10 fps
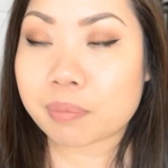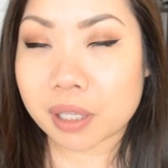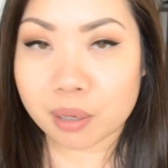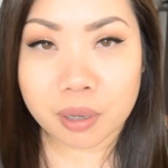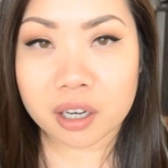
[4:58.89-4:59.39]

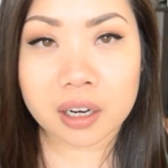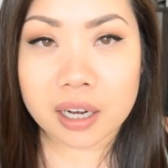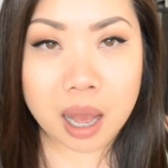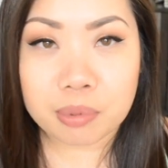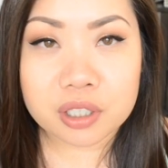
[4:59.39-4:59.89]
peanut butter
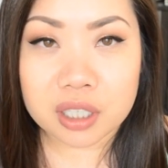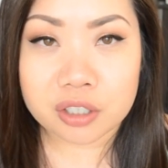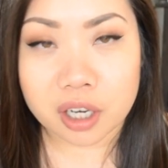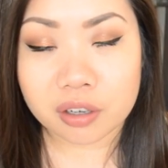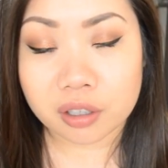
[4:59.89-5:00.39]
and apples in
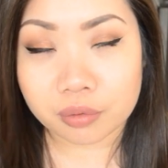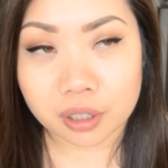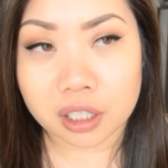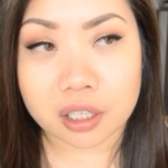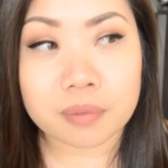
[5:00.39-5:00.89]
general are
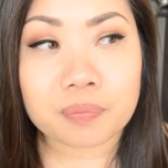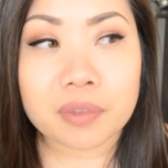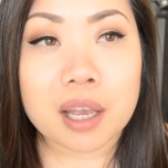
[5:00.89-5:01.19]
really good,